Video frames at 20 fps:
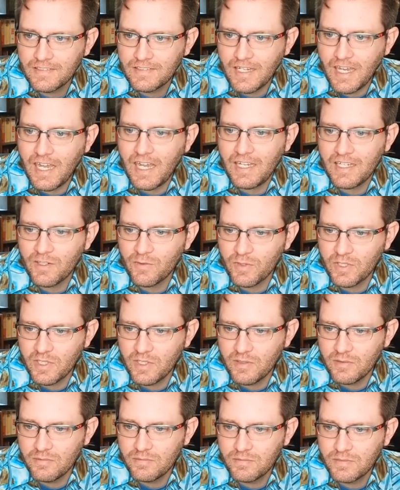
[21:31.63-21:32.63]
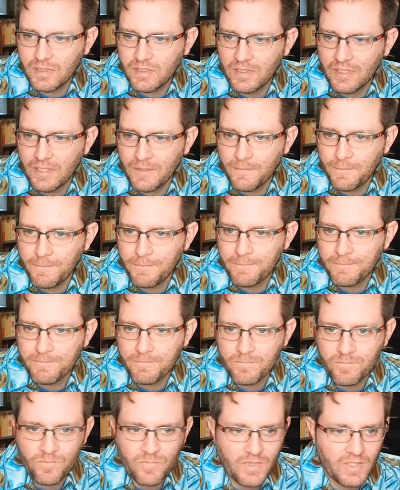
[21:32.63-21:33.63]
Ah, here we go. All right.
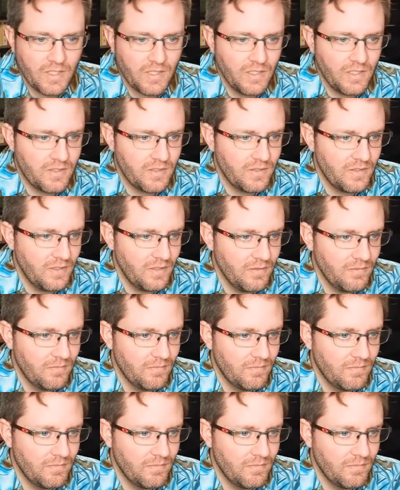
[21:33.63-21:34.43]
This is it.